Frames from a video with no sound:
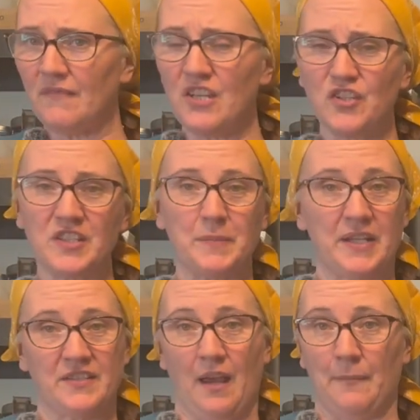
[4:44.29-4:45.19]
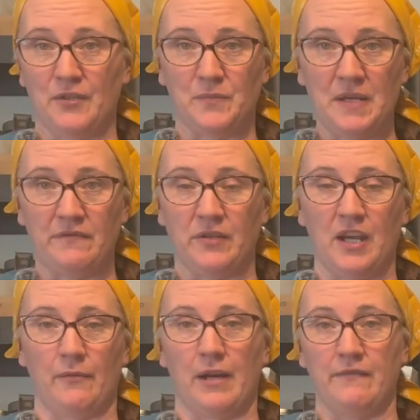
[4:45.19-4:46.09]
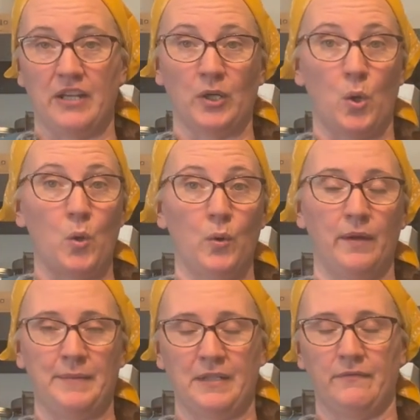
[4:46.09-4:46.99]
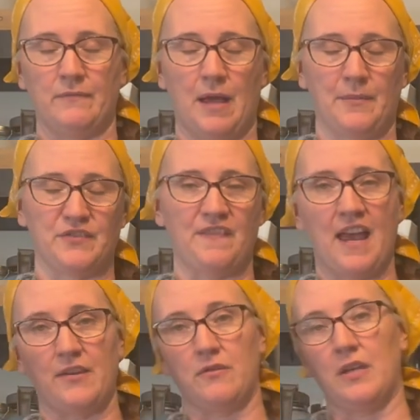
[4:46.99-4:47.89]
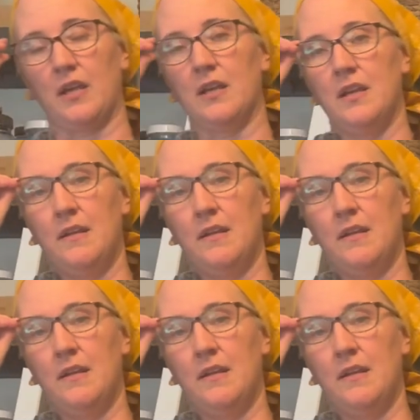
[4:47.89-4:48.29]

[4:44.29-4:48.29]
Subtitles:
It just depends on how much beef you get, right? If you get how much fat you get.